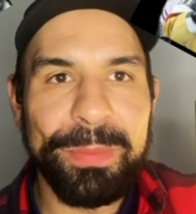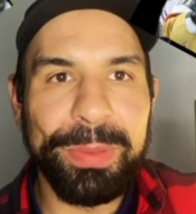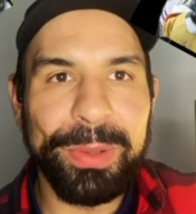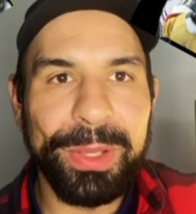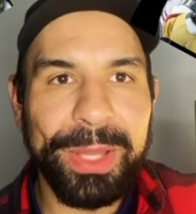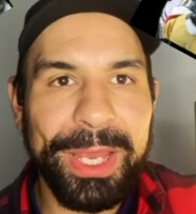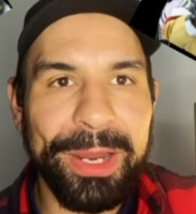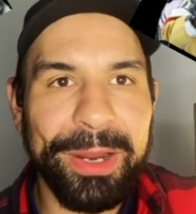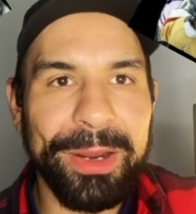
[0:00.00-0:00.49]

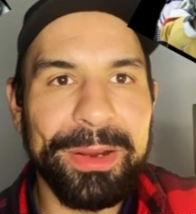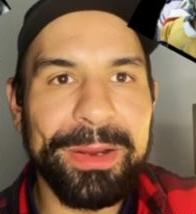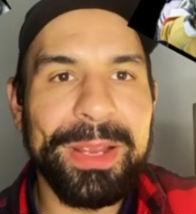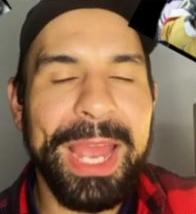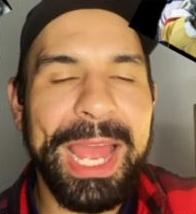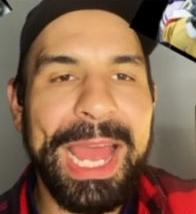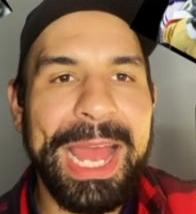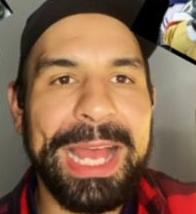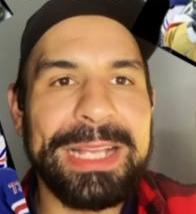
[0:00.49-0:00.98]
player
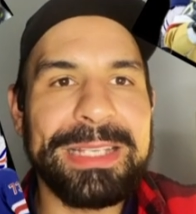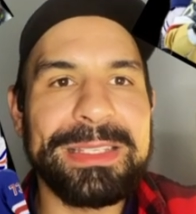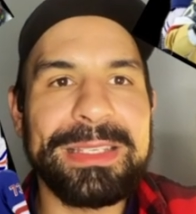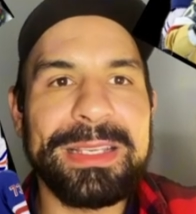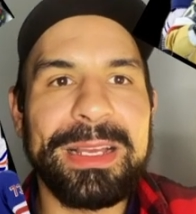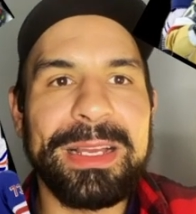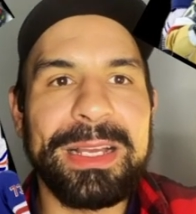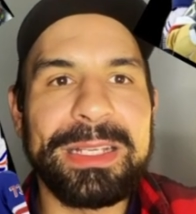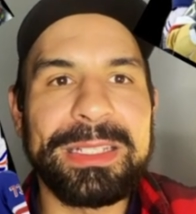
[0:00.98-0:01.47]

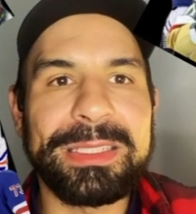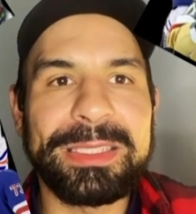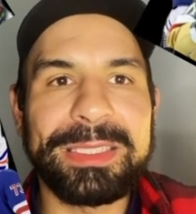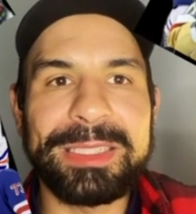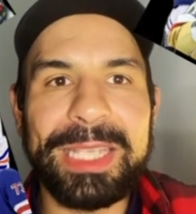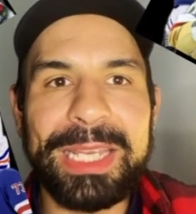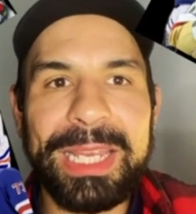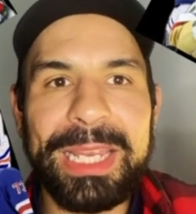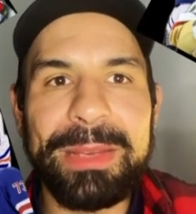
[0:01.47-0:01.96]
has a
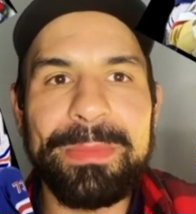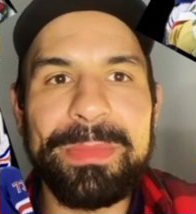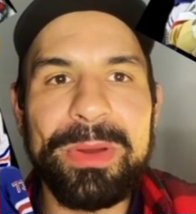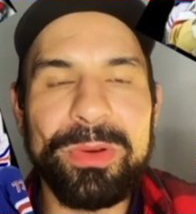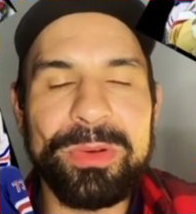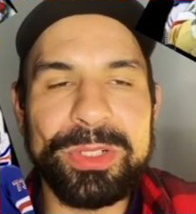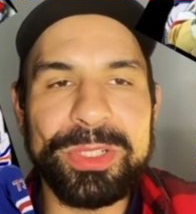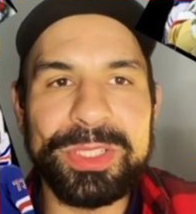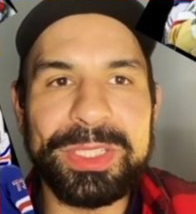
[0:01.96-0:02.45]
same
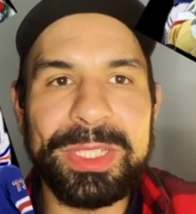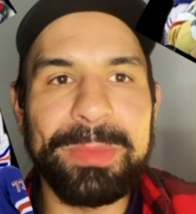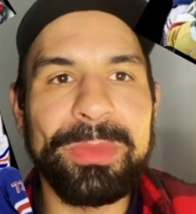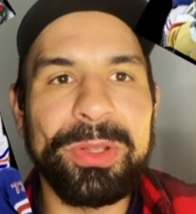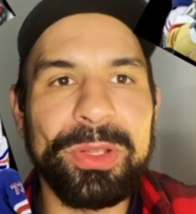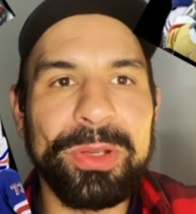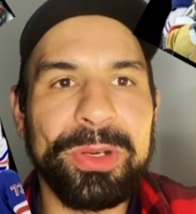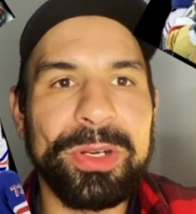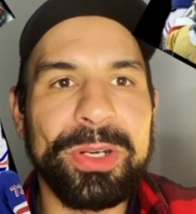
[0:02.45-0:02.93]
or
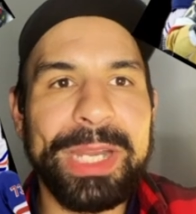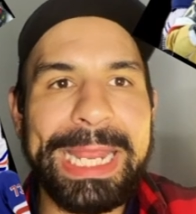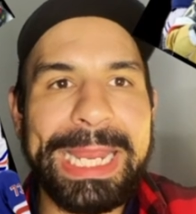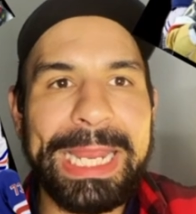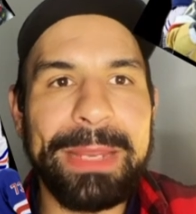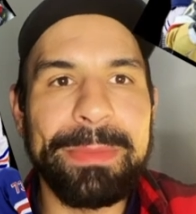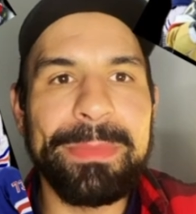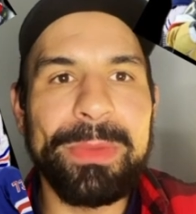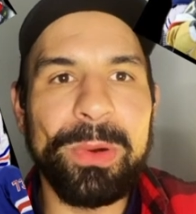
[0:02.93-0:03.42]
similar
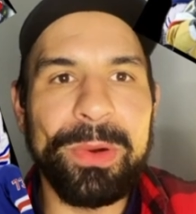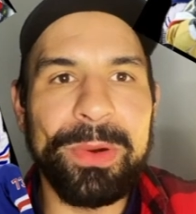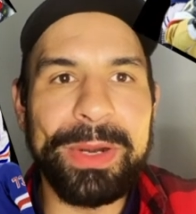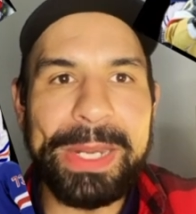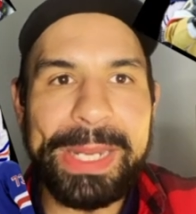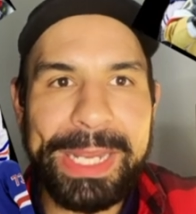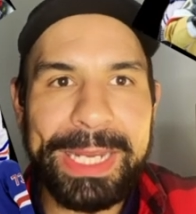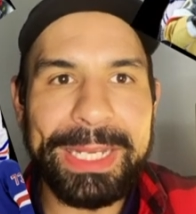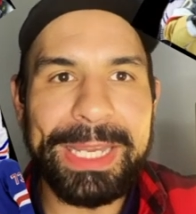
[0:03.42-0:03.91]
name
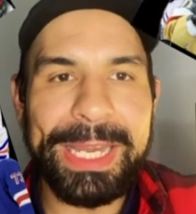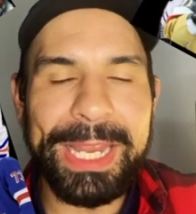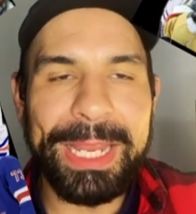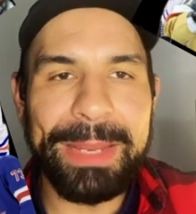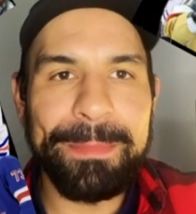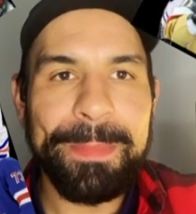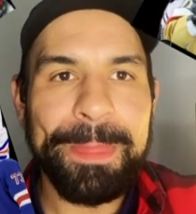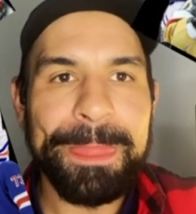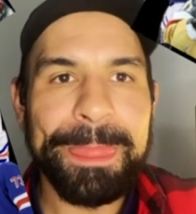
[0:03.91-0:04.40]
or
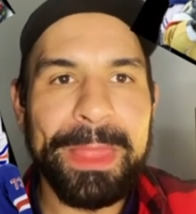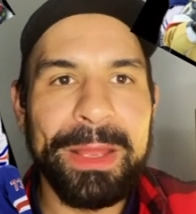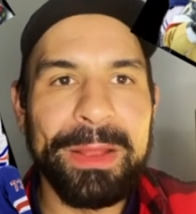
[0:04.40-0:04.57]
nickname.